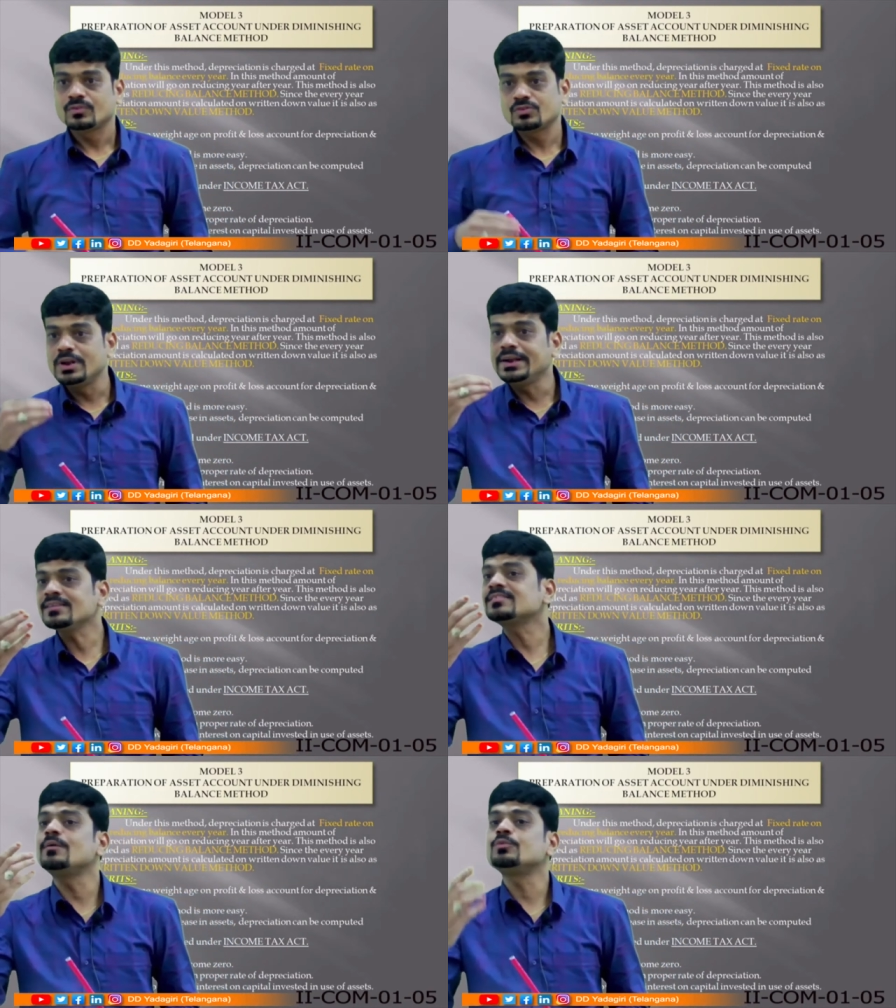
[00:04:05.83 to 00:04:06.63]
So let us
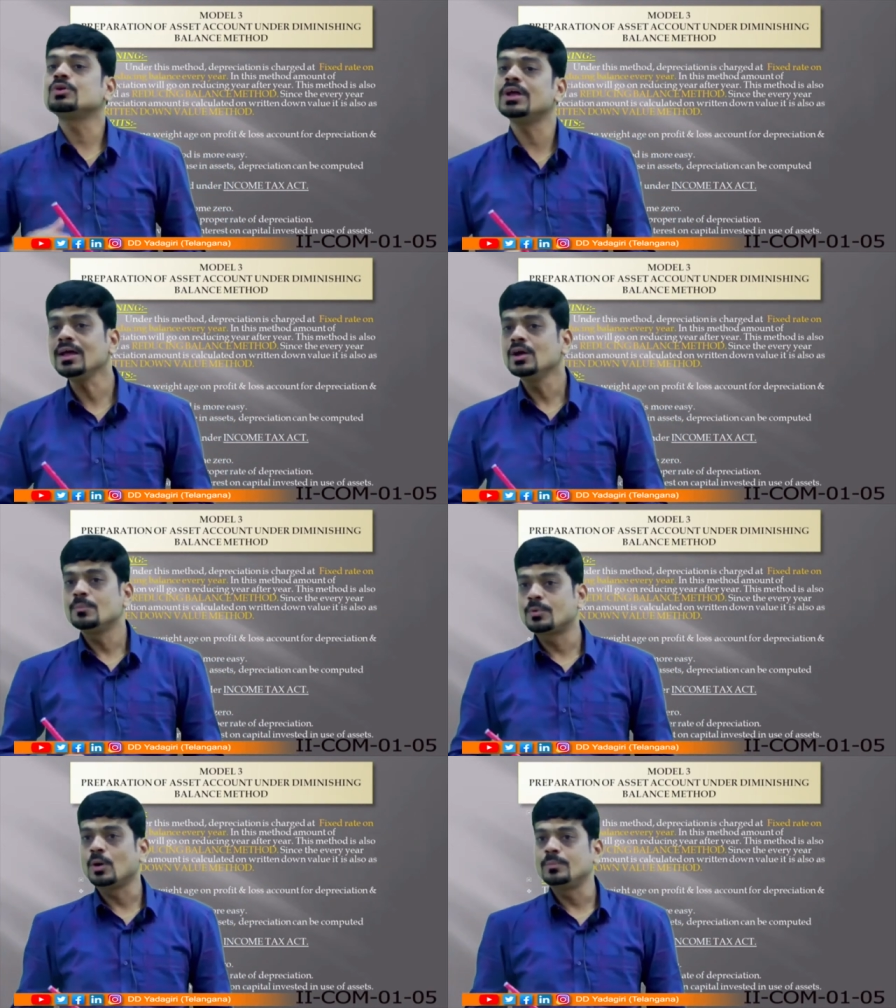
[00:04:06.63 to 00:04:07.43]
come to the
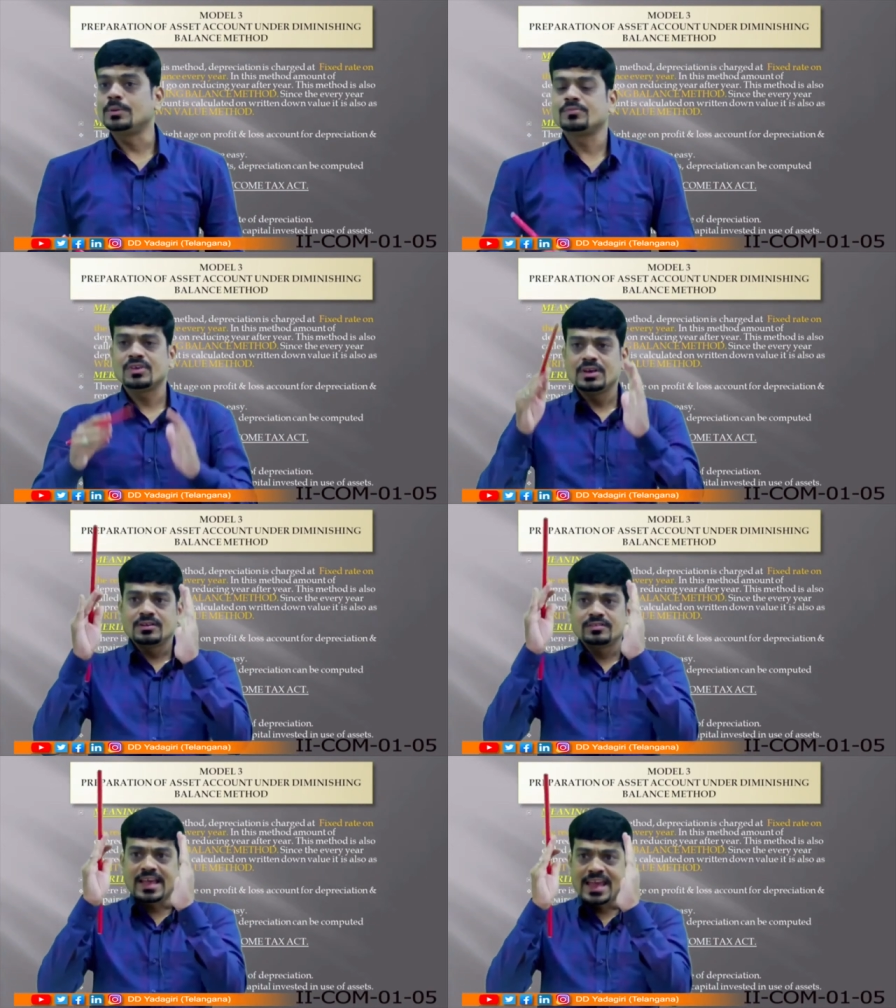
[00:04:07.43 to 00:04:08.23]
problems.
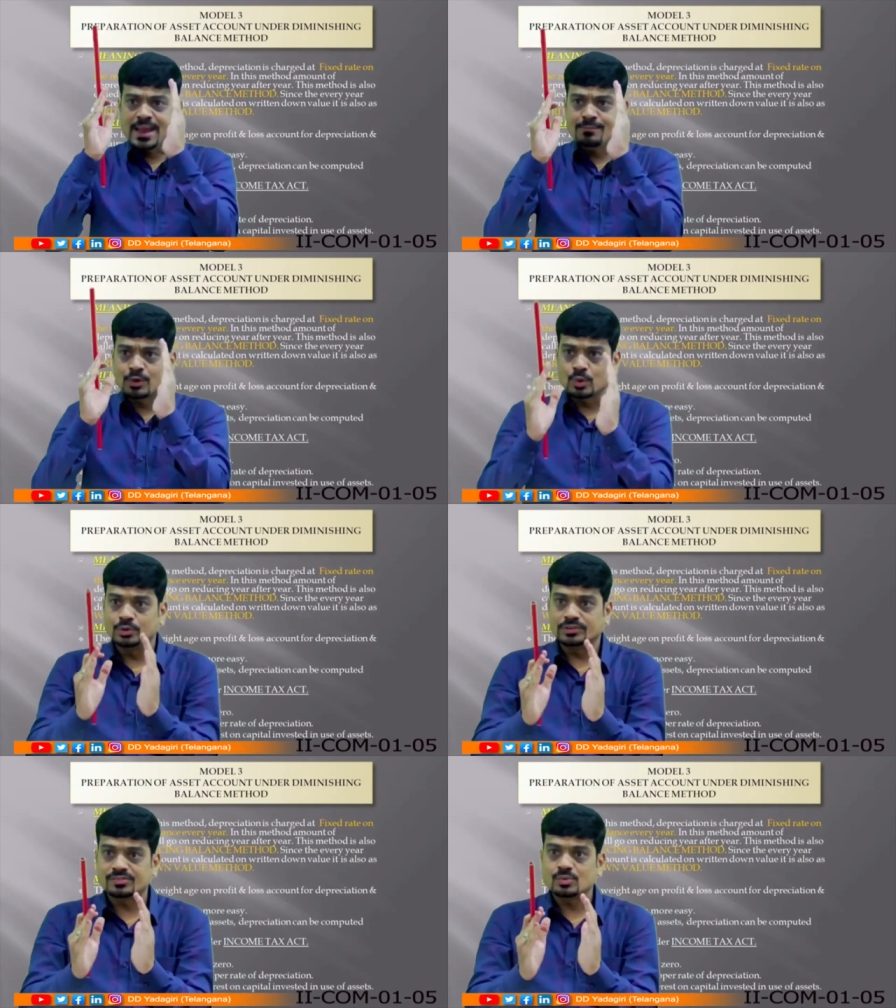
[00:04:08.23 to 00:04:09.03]
Same
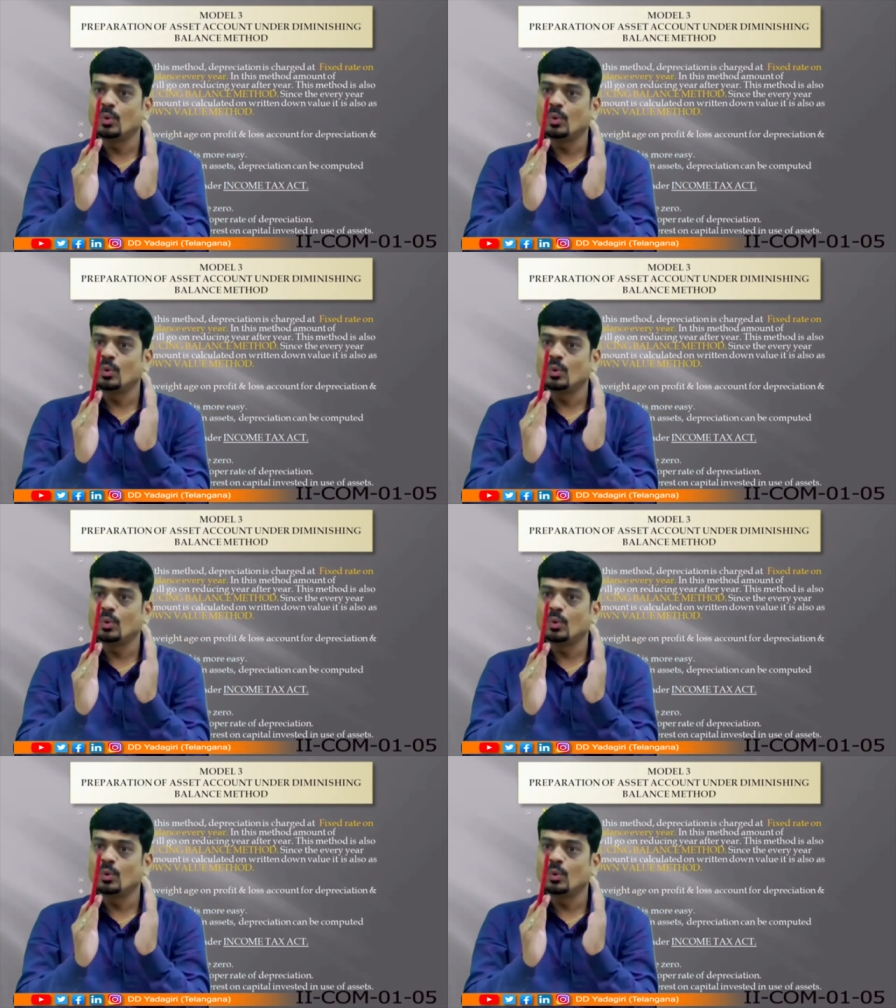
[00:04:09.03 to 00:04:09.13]
rules,